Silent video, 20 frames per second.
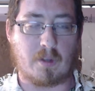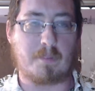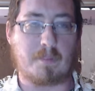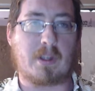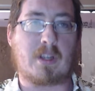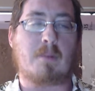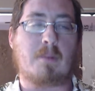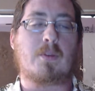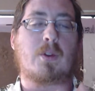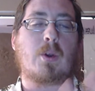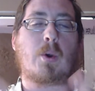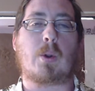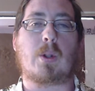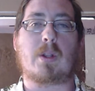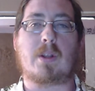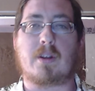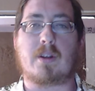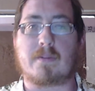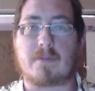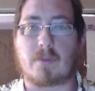become
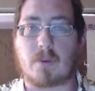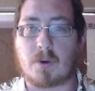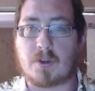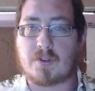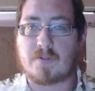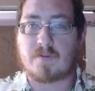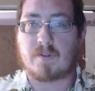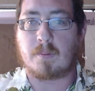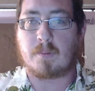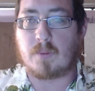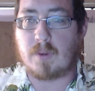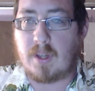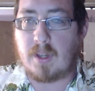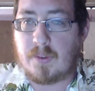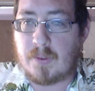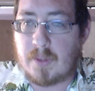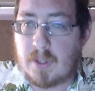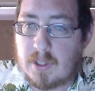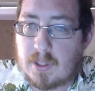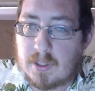totally divorced from
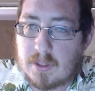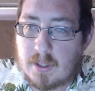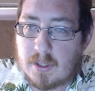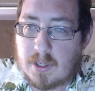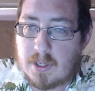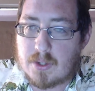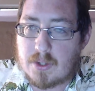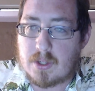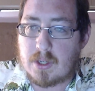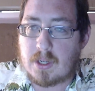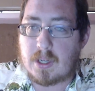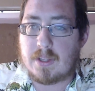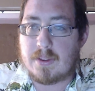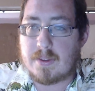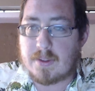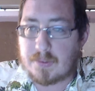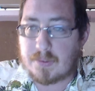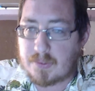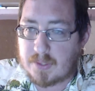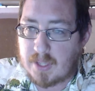reason and logic and the
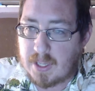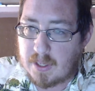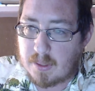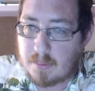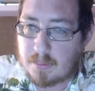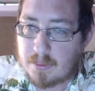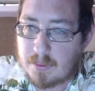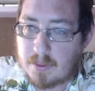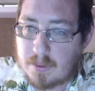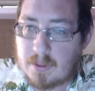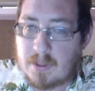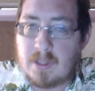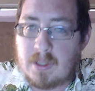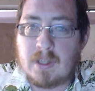sayable,